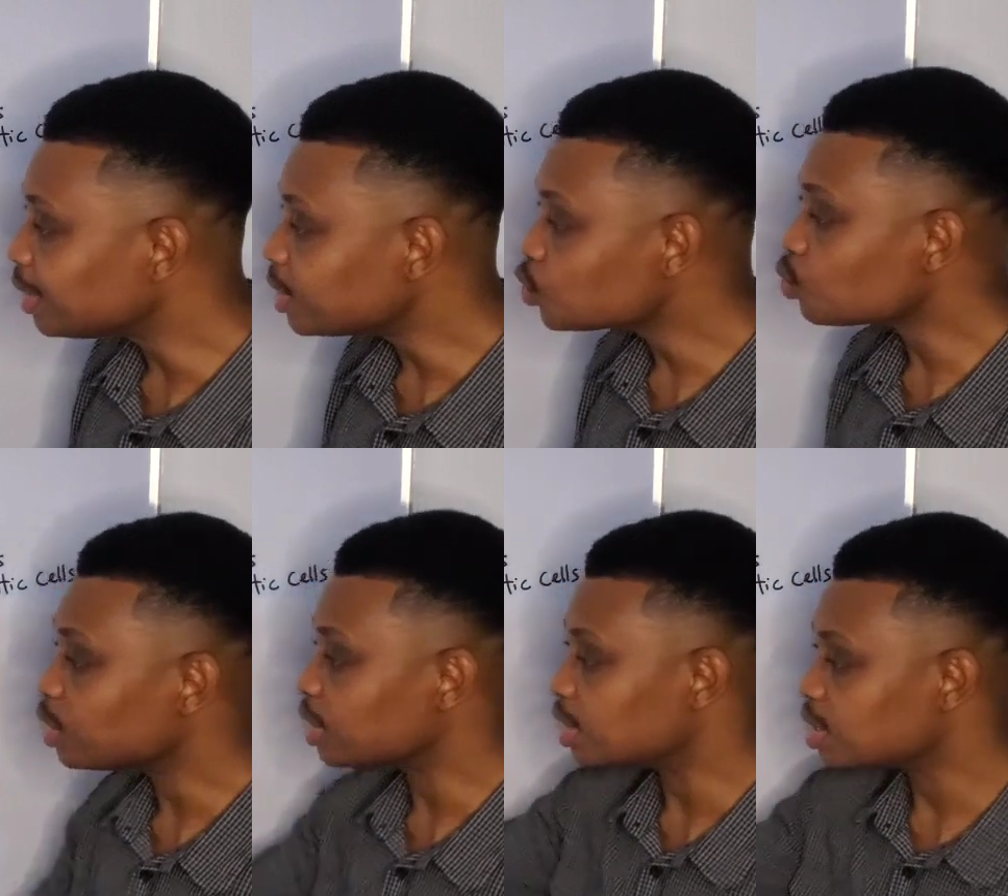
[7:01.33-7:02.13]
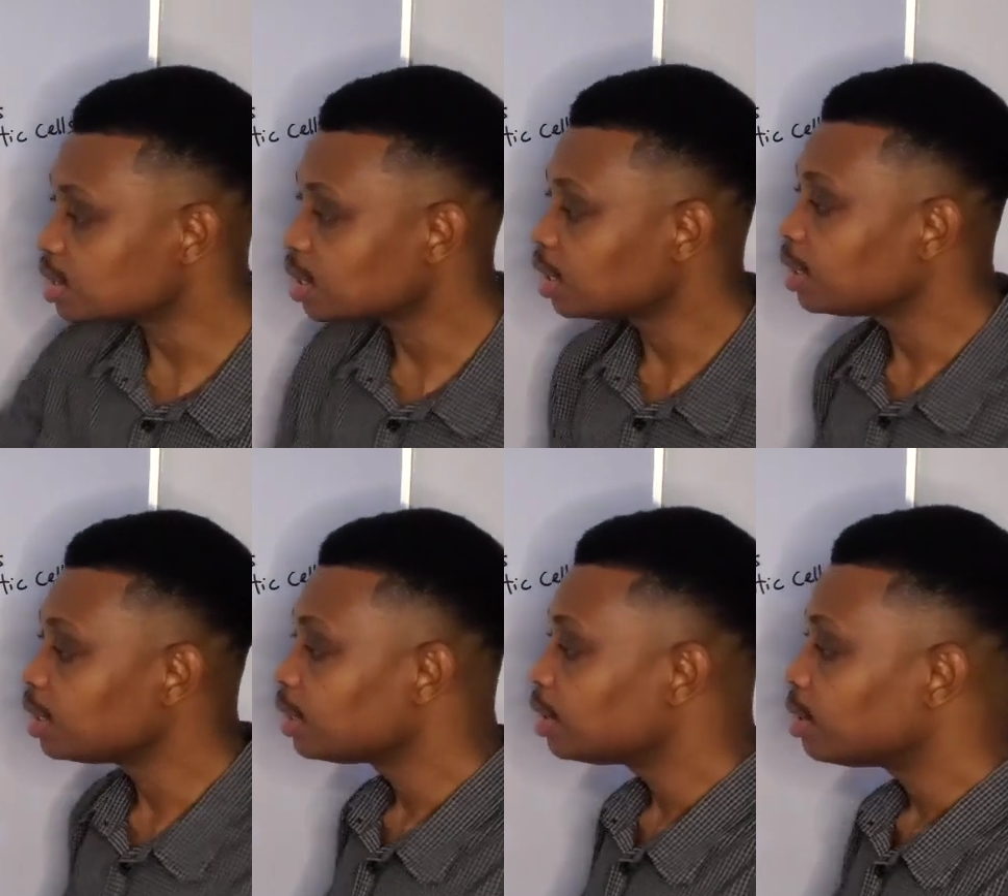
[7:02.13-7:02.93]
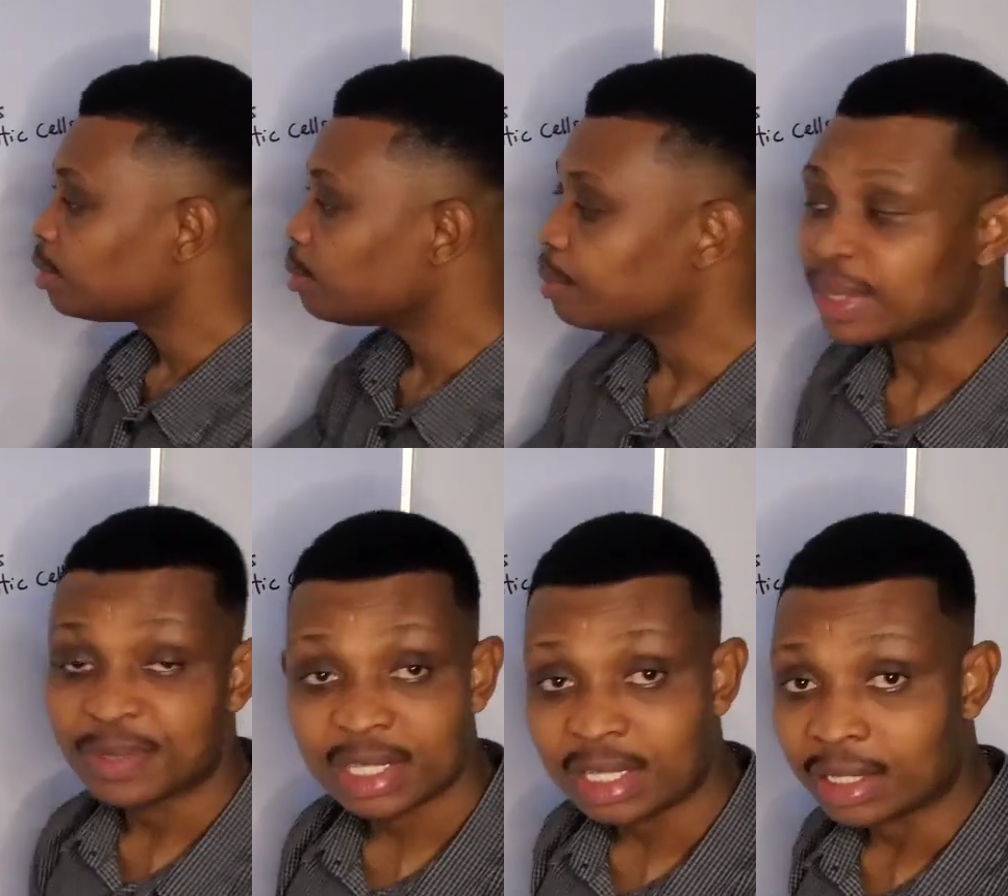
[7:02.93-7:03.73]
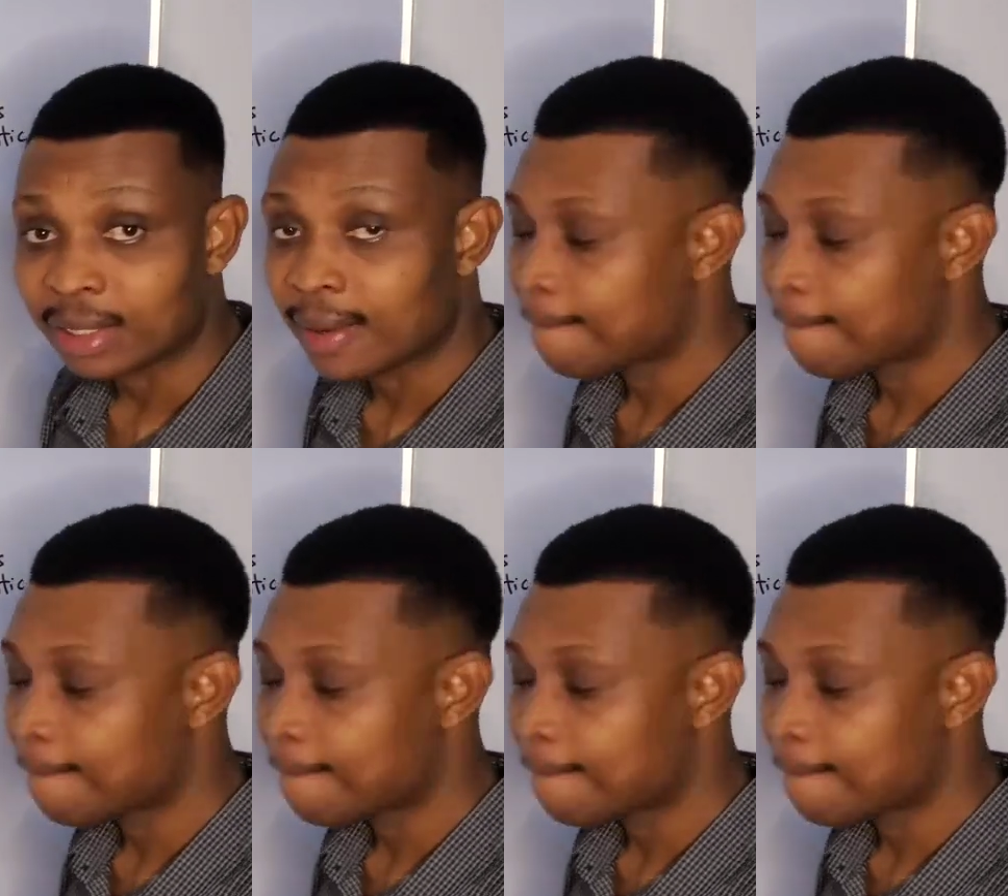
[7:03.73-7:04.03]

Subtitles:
the next one is pepsin.